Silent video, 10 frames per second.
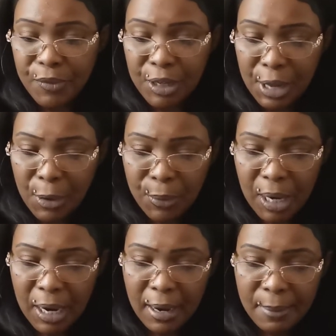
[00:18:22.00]
you
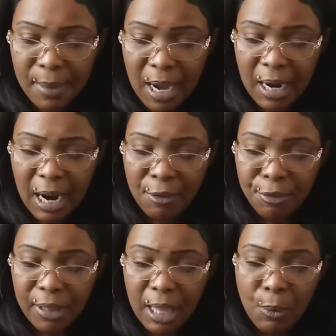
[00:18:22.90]
know, I
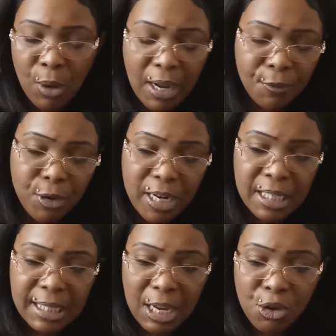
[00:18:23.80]
feel like whatever it
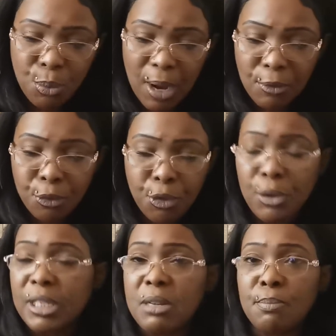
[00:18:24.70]
is that you went
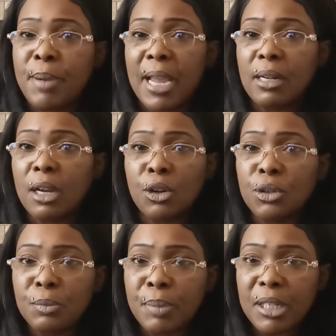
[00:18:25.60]
through didn't paint a
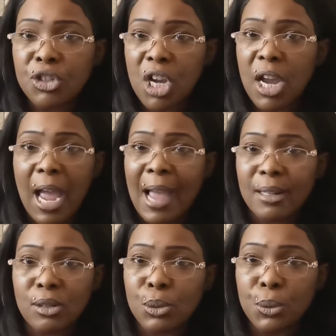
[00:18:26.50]
good picture
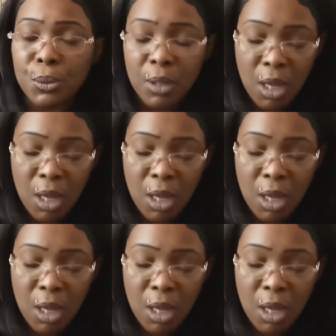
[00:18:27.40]
at all